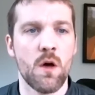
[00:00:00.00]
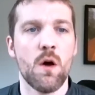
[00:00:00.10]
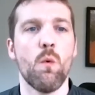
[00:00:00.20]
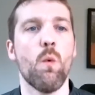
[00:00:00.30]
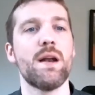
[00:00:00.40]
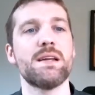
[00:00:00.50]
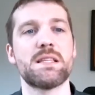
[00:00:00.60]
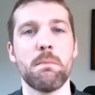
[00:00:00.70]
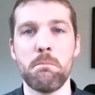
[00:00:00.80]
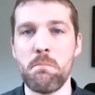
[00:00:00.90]
what is
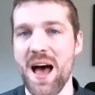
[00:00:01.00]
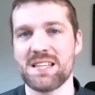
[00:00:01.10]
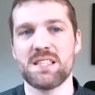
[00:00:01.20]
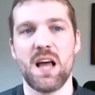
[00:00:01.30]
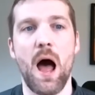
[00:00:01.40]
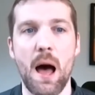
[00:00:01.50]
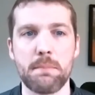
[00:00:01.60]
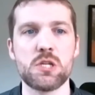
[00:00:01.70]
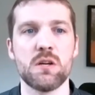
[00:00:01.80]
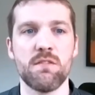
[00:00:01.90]
the best
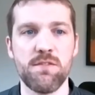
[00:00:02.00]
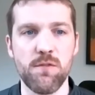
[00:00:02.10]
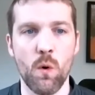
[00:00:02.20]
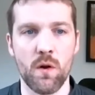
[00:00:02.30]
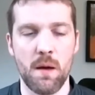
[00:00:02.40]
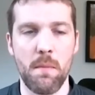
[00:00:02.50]
option for them?